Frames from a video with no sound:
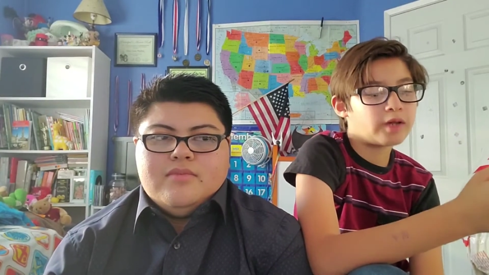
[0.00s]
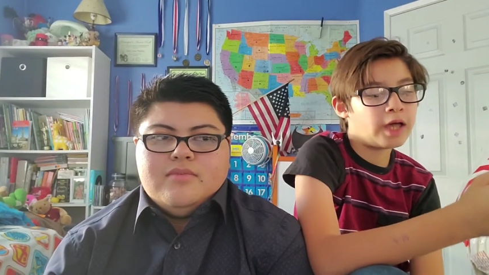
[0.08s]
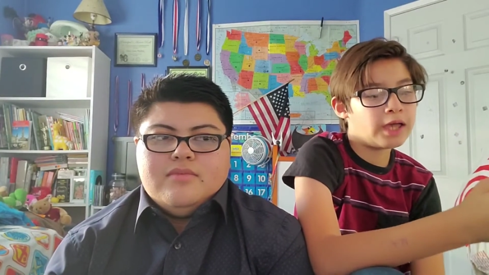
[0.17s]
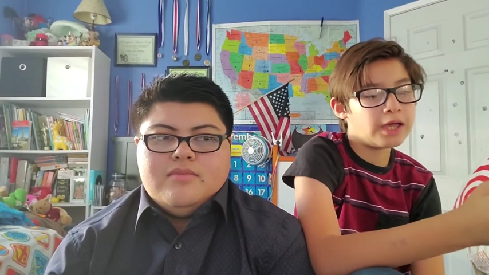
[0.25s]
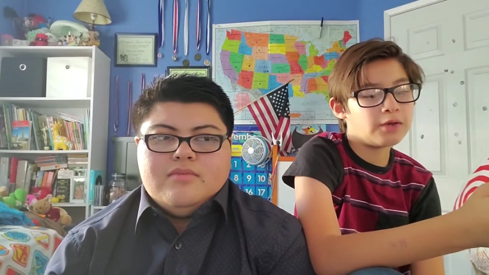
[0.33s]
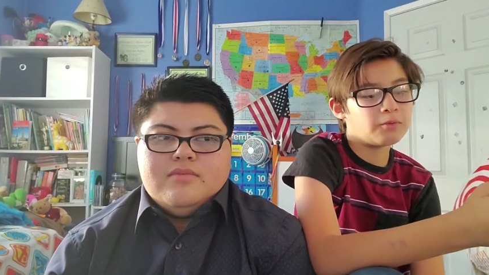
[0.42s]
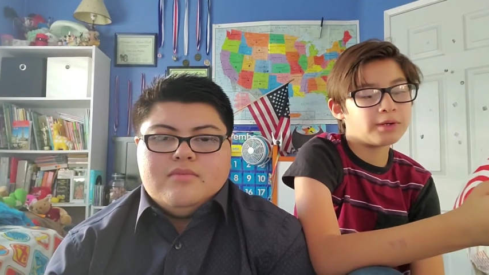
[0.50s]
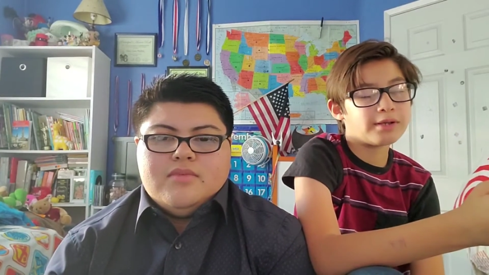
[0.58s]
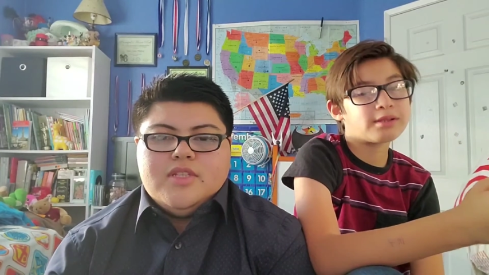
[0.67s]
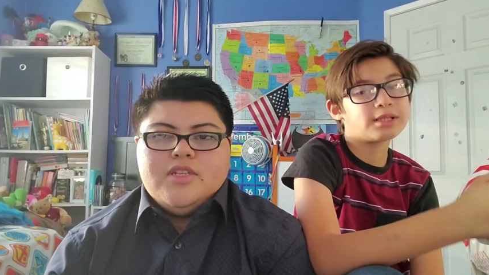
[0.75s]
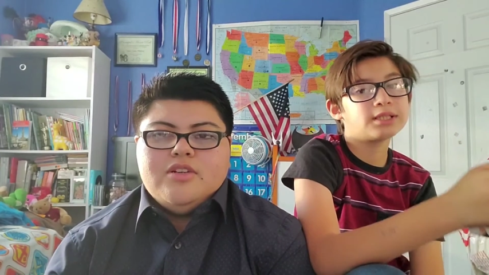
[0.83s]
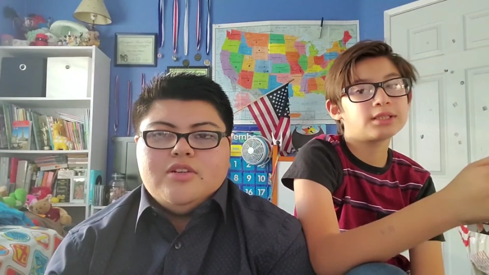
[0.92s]
Speaker 1: I ate one
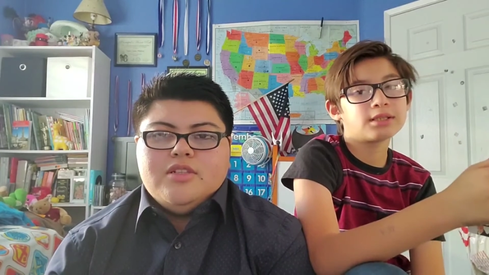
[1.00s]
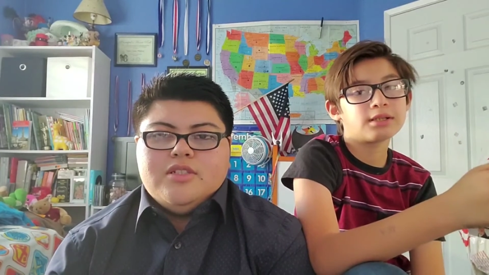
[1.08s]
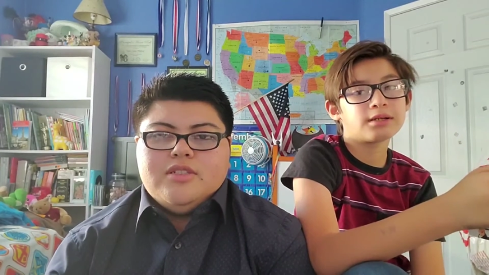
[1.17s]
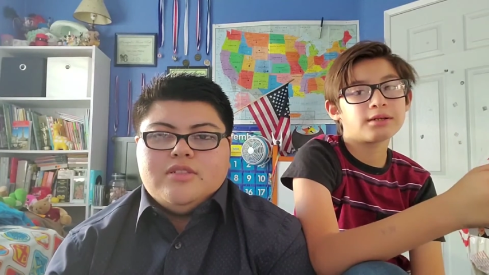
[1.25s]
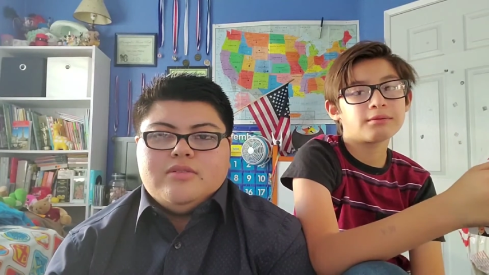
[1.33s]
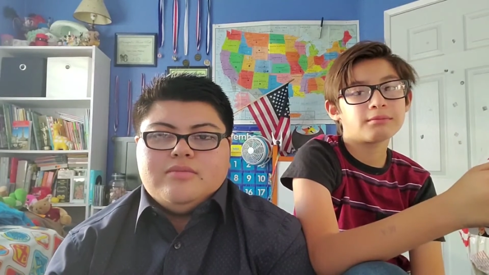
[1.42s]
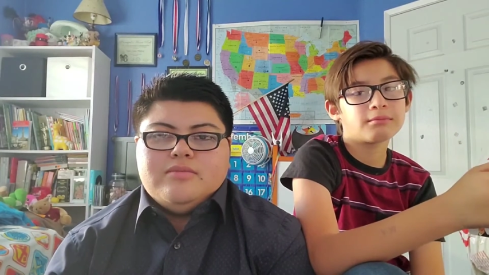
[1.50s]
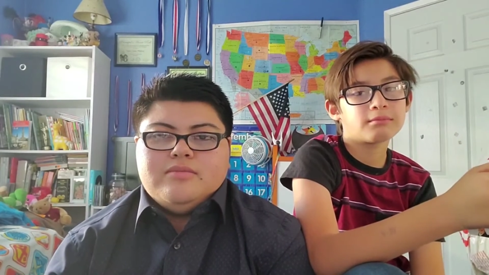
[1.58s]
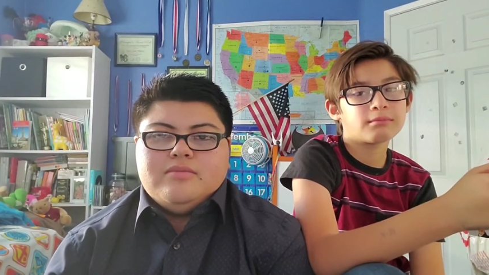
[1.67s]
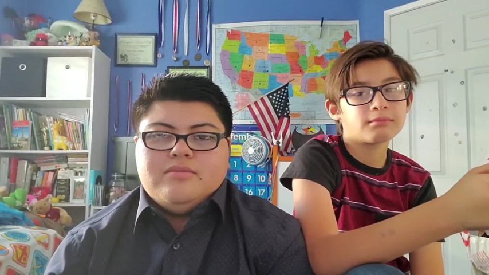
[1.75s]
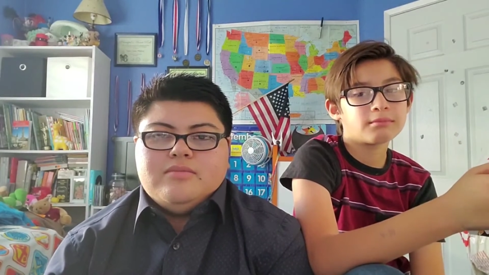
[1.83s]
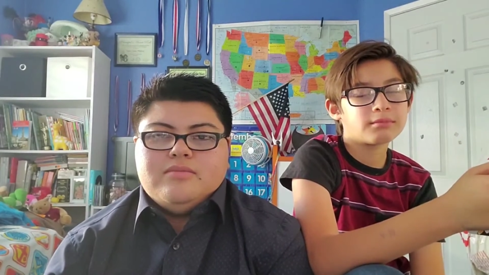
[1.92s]
of these. Garlic.
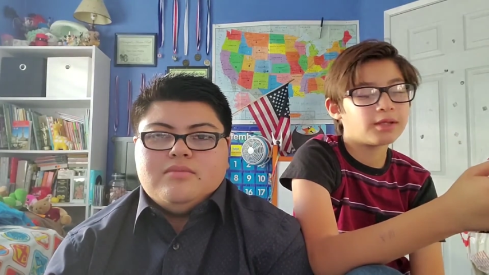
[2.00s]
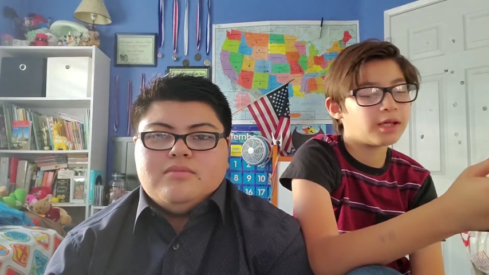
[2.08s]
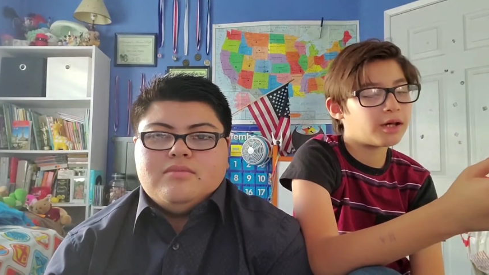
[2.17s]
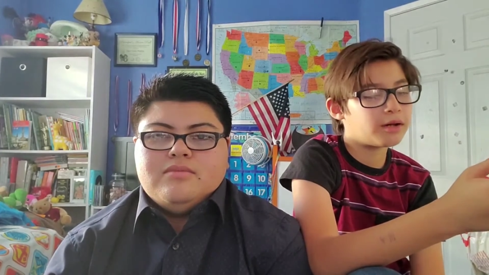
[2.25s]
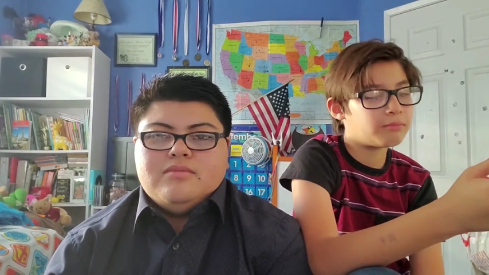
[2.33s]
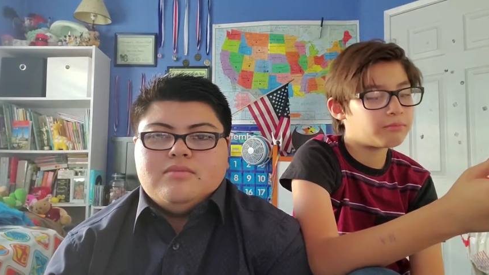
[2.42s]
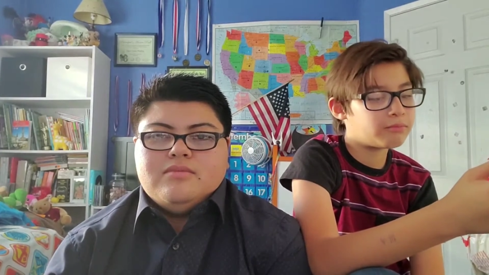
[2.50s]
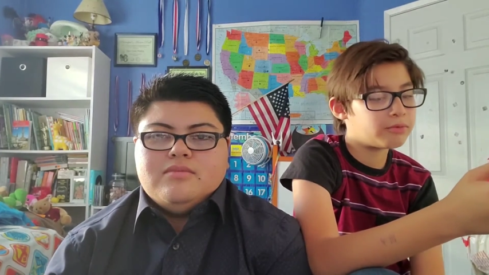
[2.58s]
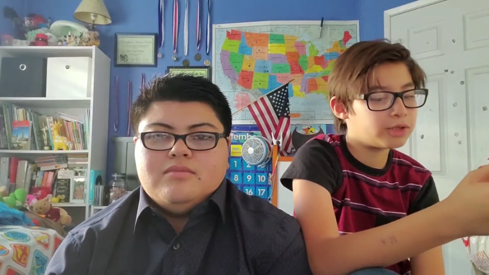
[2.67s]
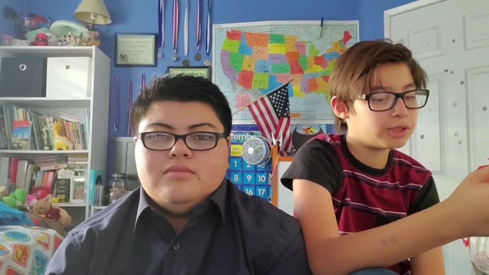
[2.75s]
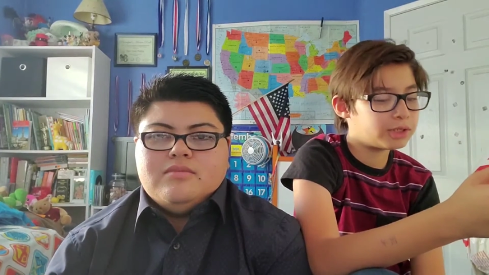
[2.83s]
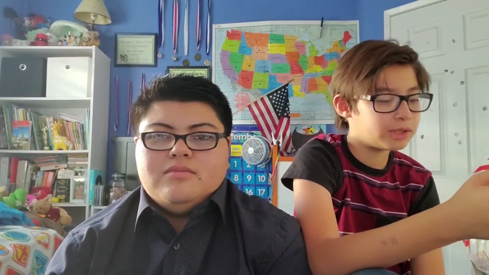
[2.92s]
Yeah,
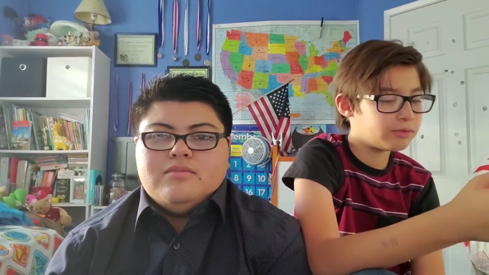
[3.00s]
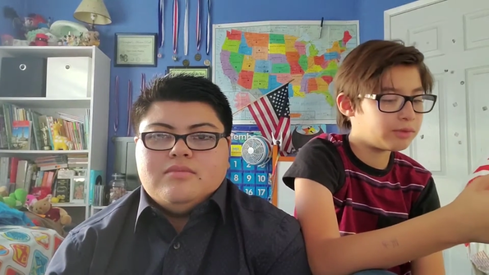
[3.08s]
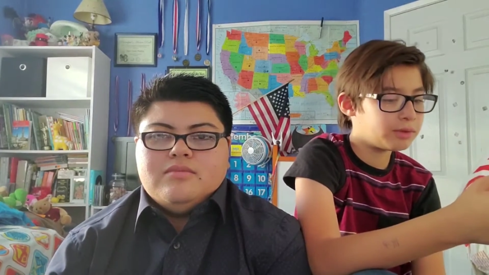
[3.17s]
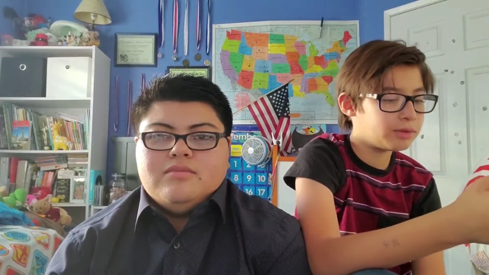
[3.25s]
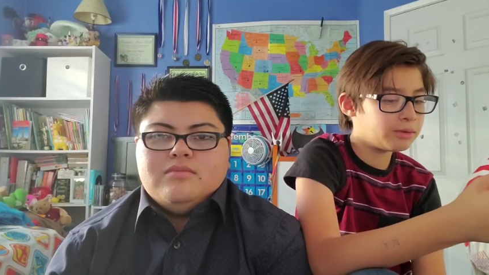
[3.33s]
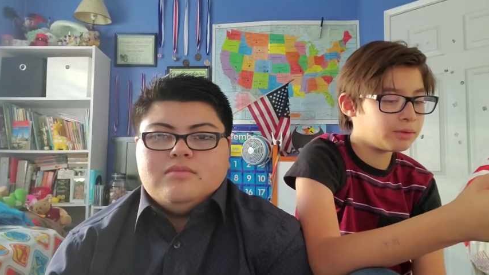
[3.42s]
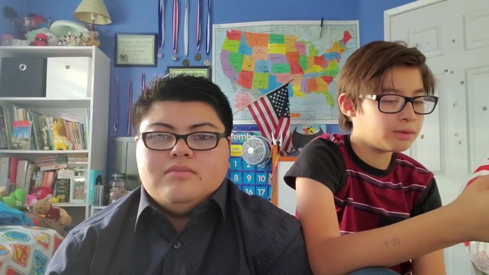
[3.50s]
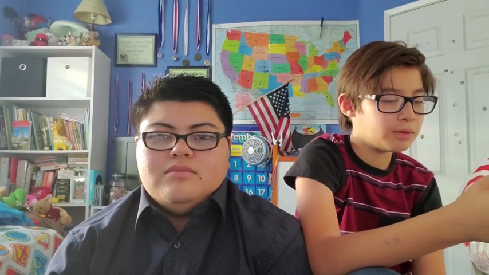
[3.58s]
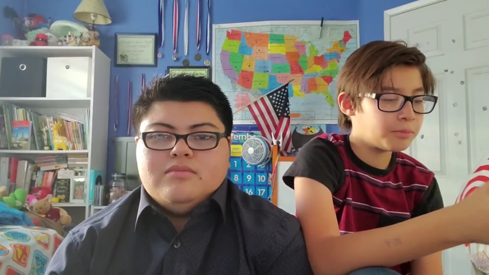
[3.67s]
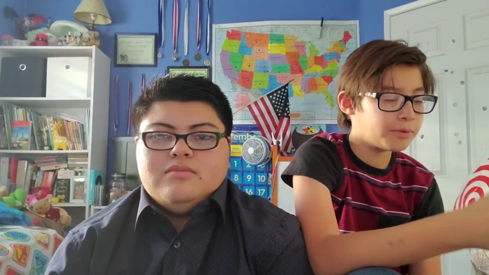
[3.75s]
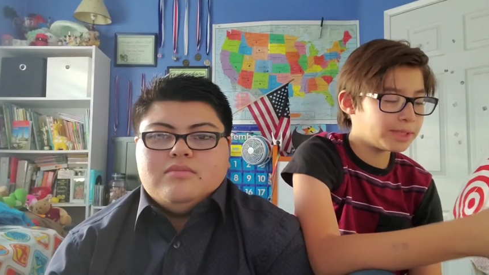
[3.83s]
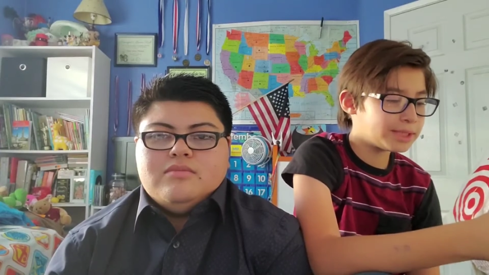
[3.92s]
forty-seven
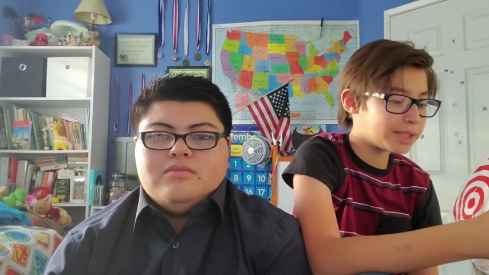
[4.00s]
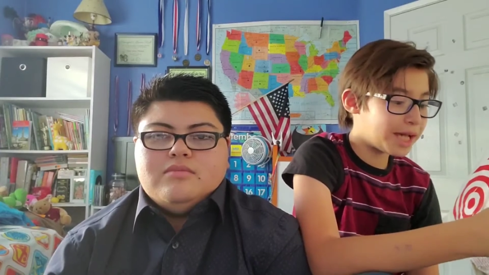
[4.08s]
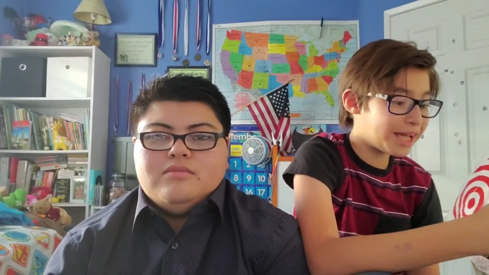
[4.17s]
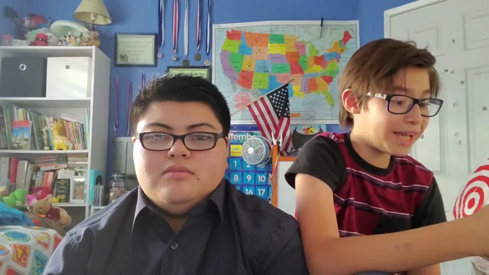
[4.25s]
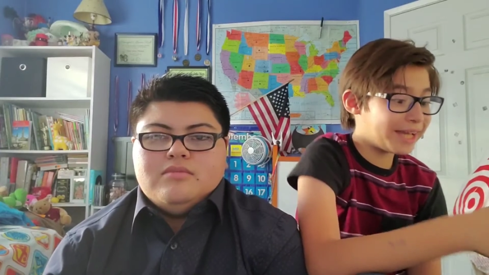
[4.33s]
points. I